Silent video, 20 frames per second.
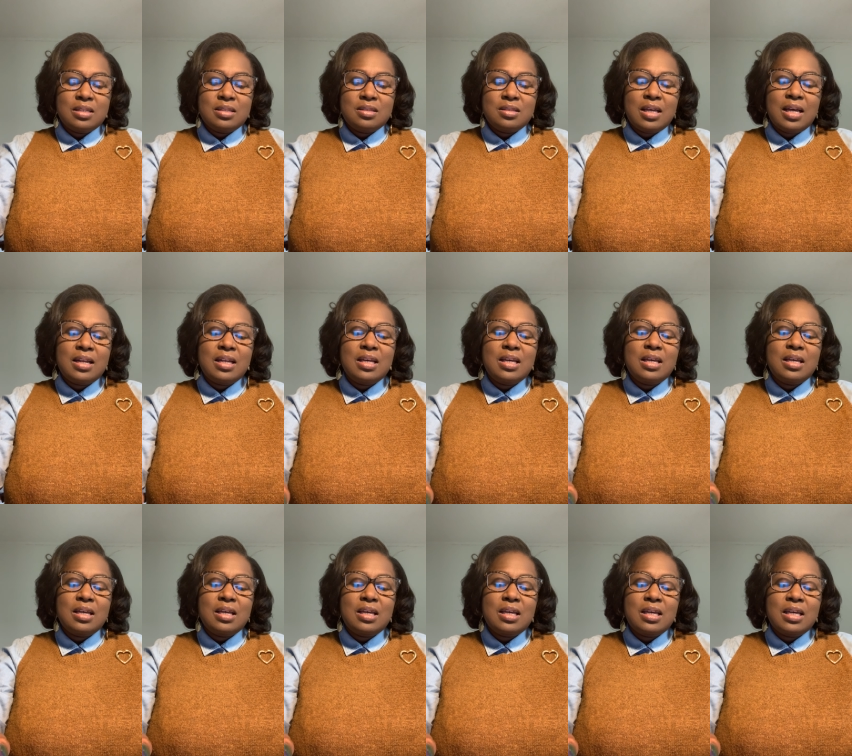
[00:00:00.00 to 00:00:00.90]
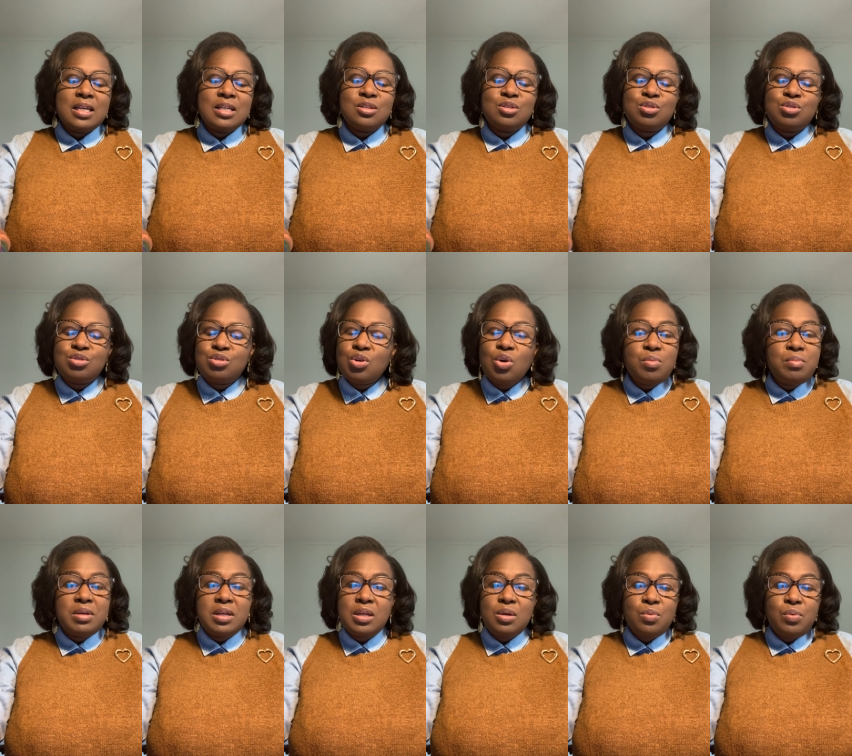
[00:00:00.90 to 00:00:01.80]
that in so
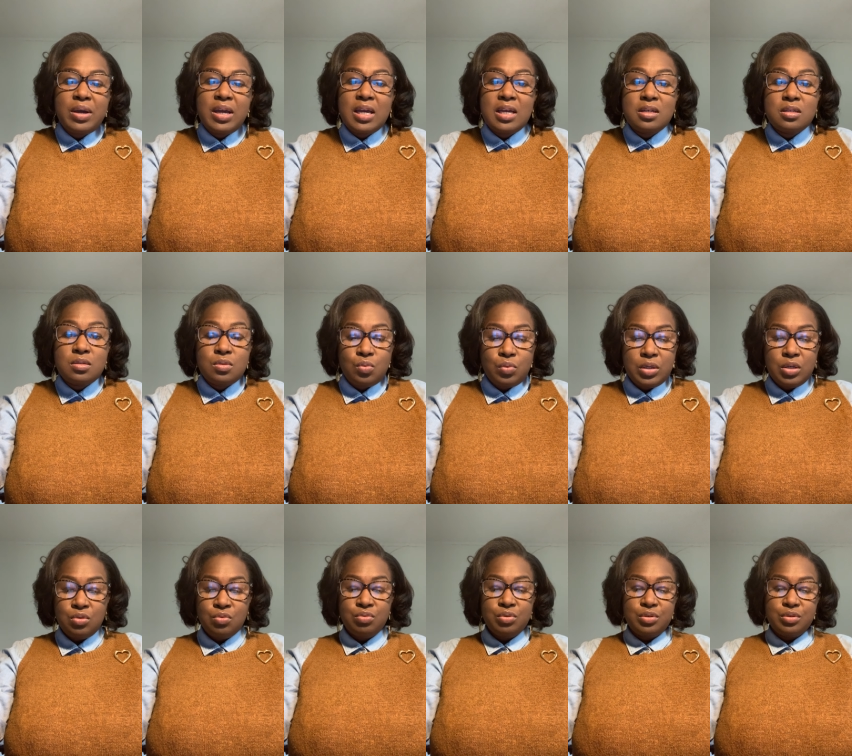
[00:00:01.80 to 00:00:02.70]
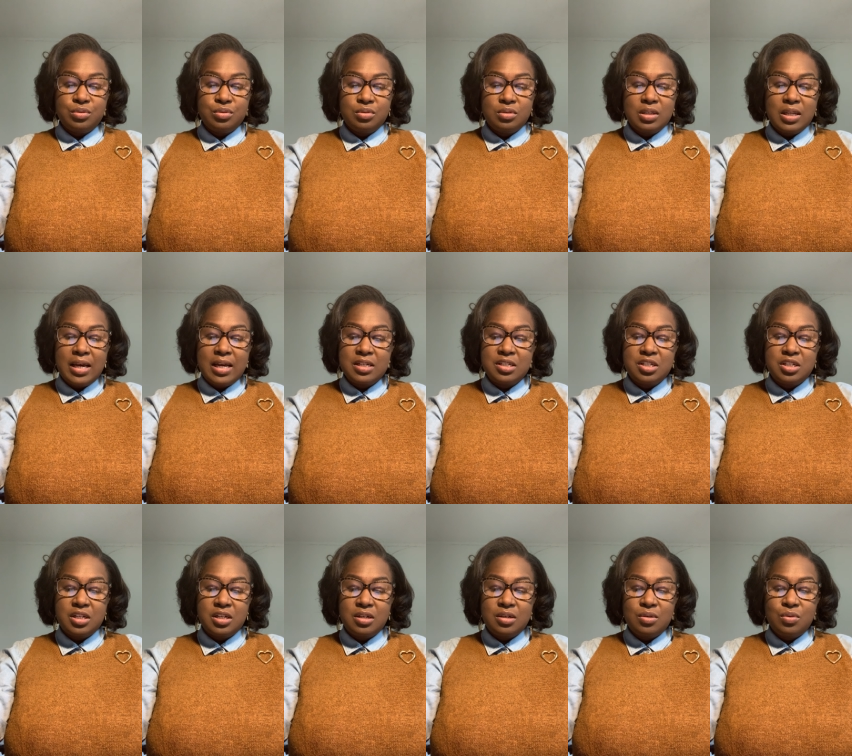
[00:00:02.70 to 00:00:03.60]
many ways we grew last
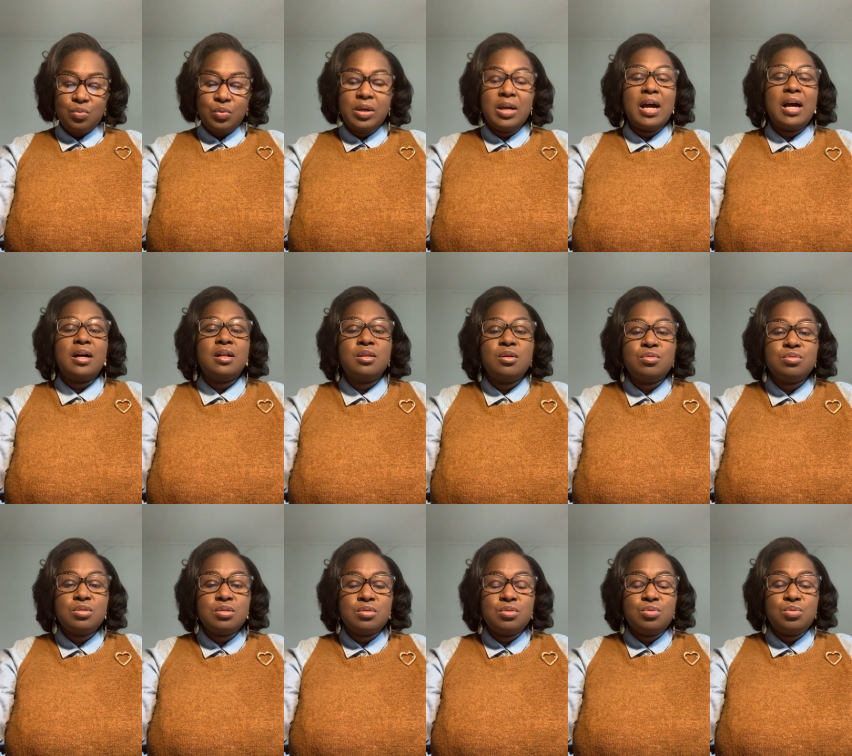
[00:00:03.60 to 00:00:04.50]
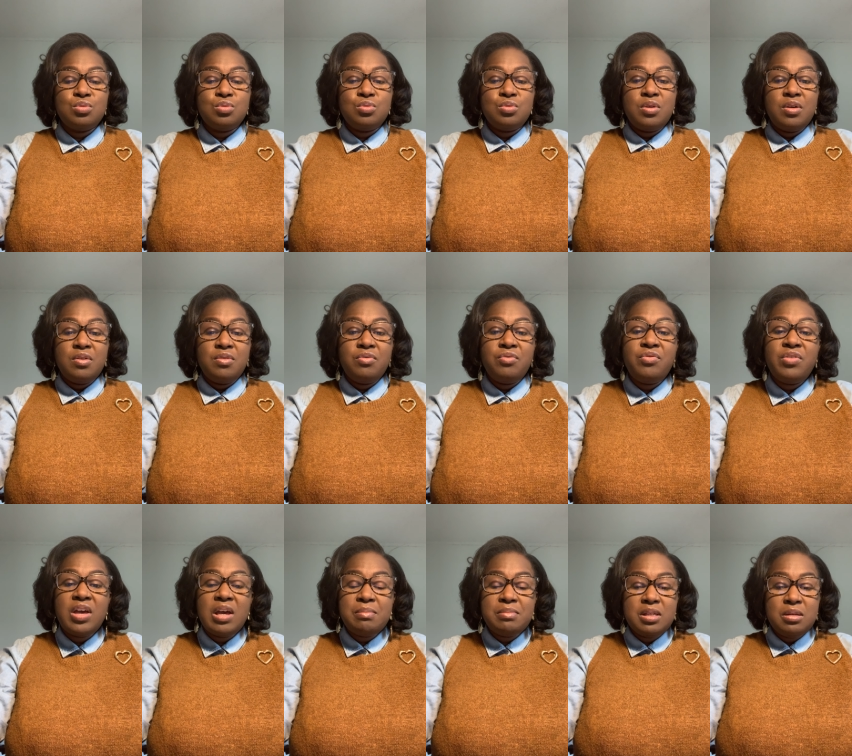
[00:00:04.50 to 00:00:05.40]
year. We got closer to
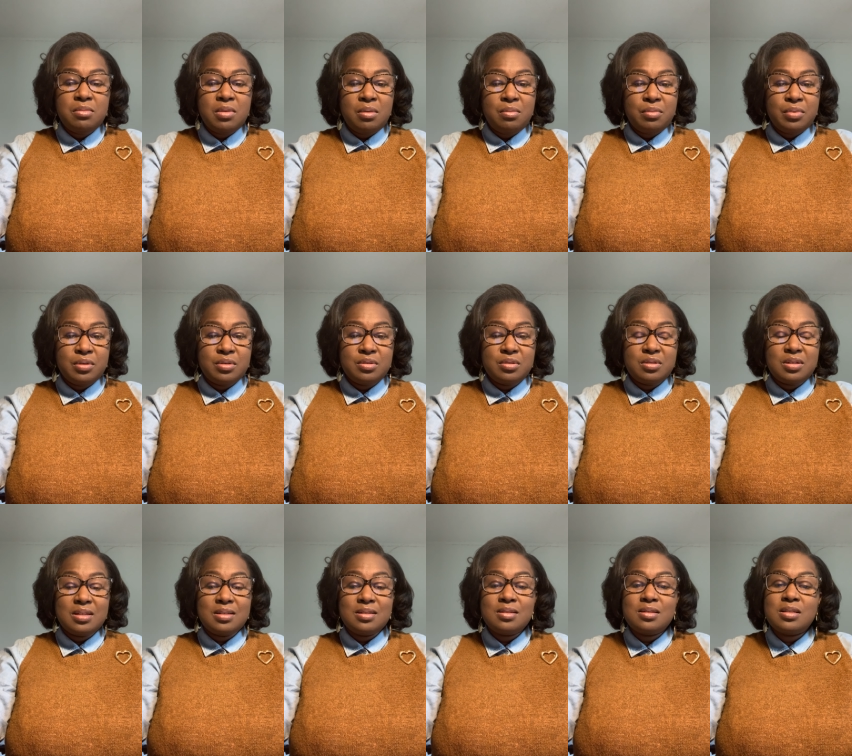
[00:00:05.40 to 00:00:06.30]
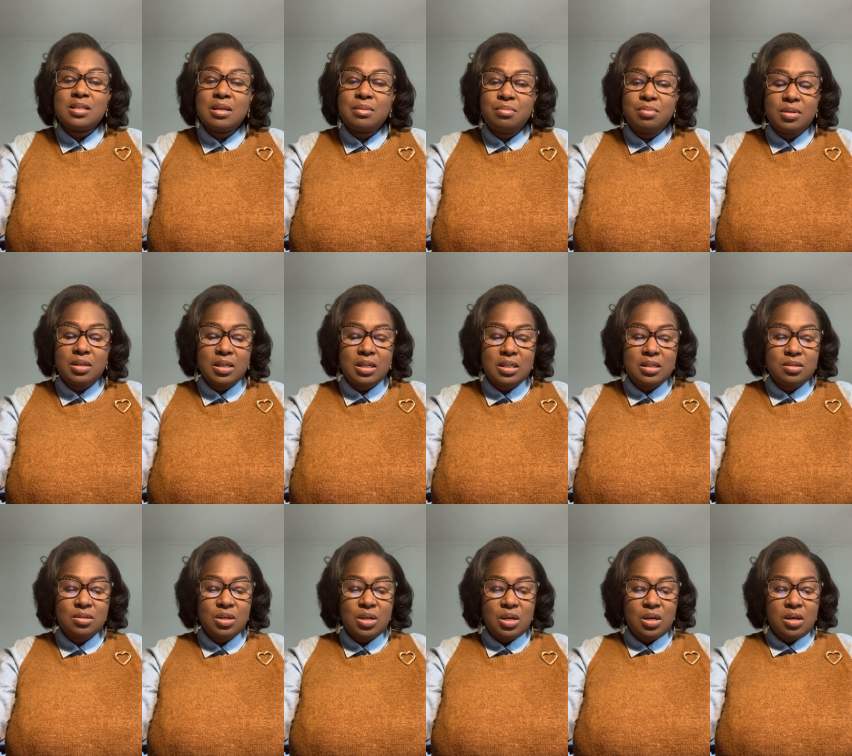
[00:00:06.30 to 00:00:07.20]
family members, siblings,
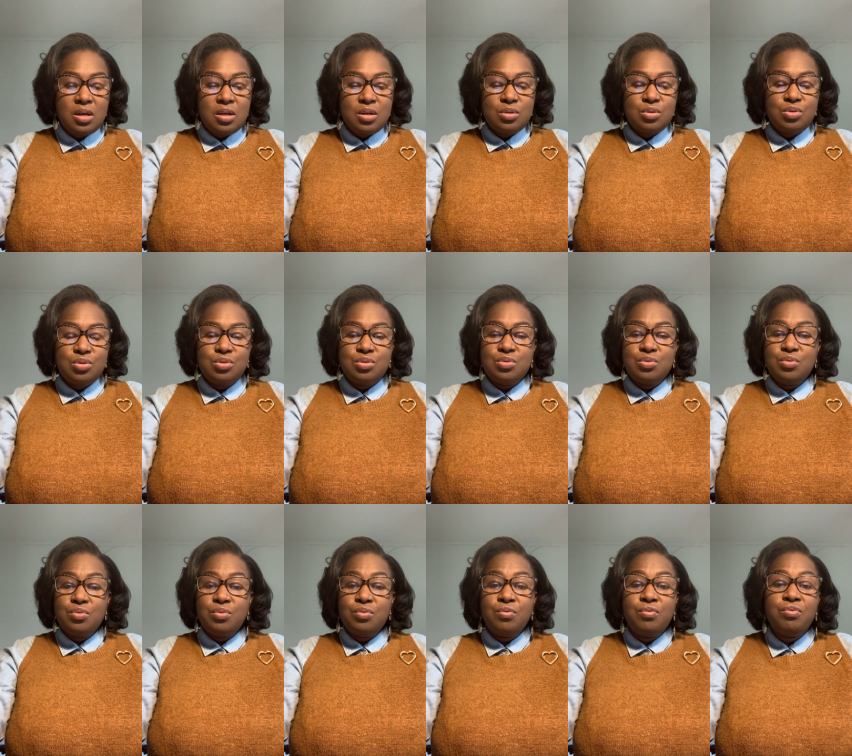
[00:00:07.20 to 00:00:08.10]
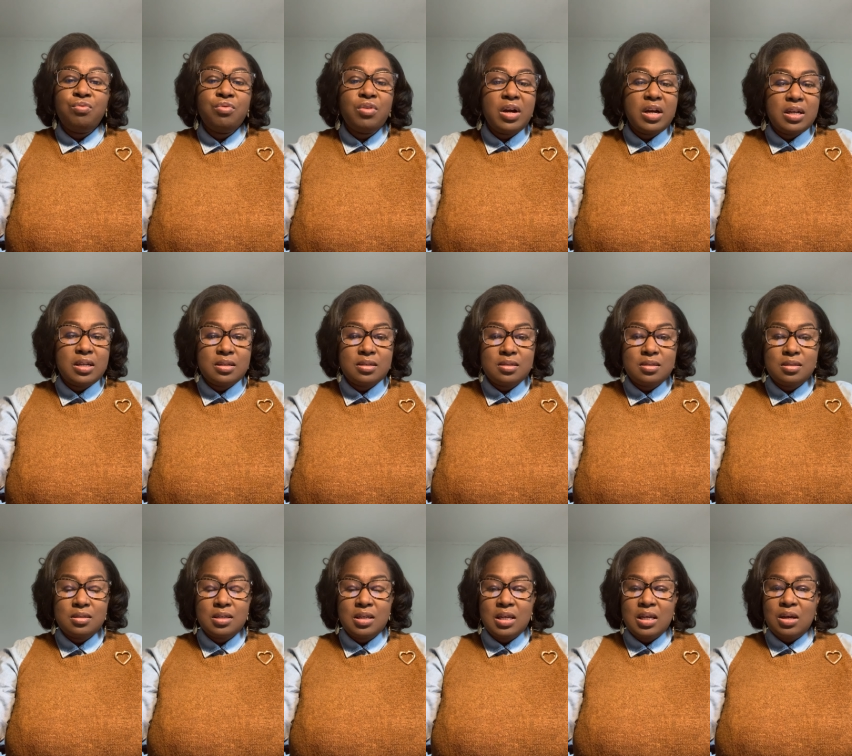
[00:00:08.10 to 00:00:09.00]
to friends
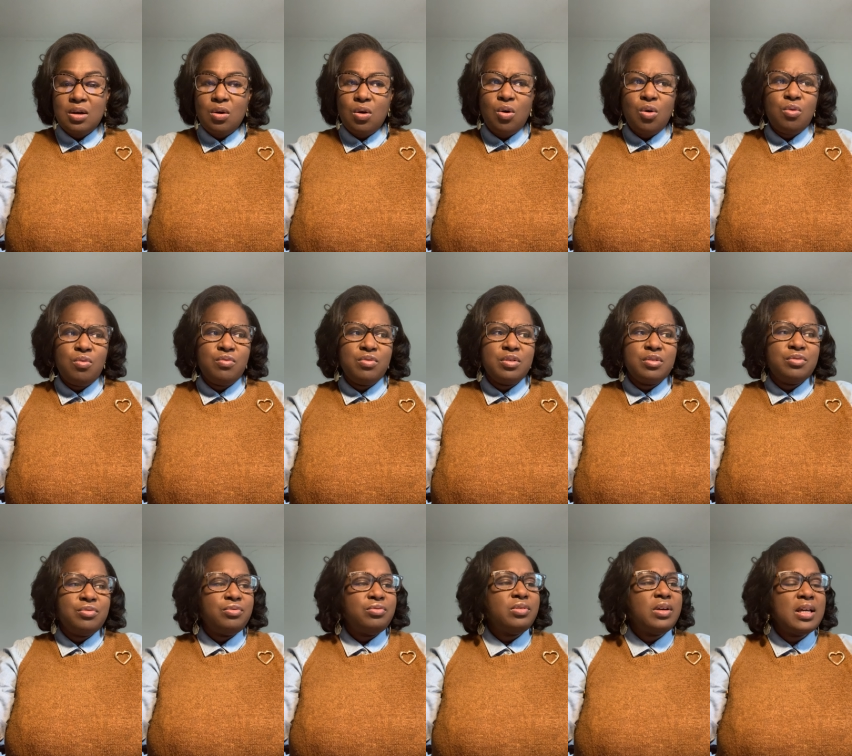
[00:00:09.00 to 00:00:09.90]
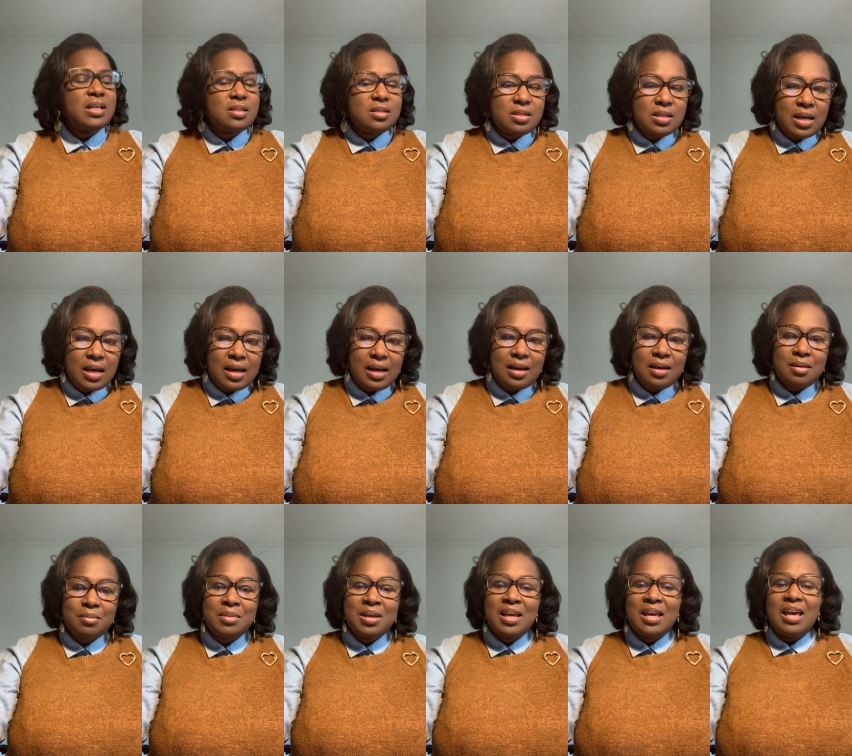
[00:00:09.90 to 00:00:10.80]
over
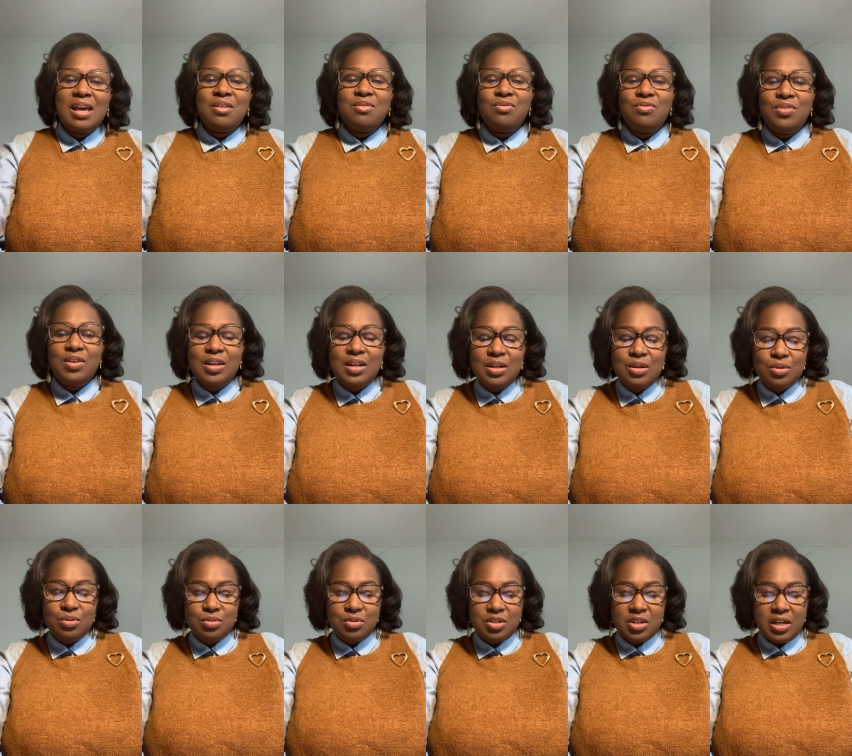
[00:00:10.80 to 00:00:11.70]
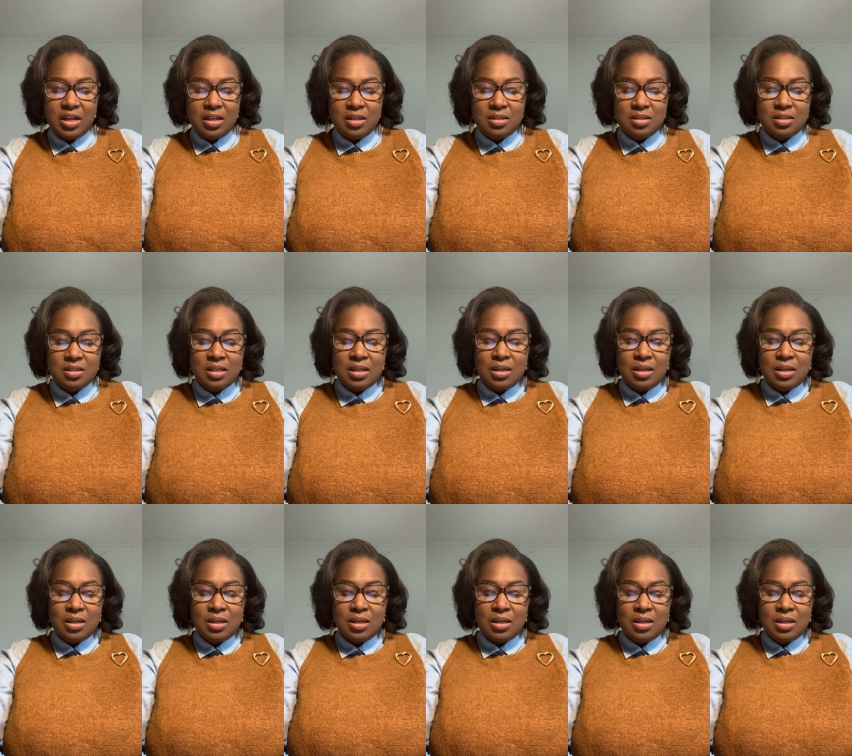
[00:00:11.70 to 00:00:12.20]
FaceTime and video chats.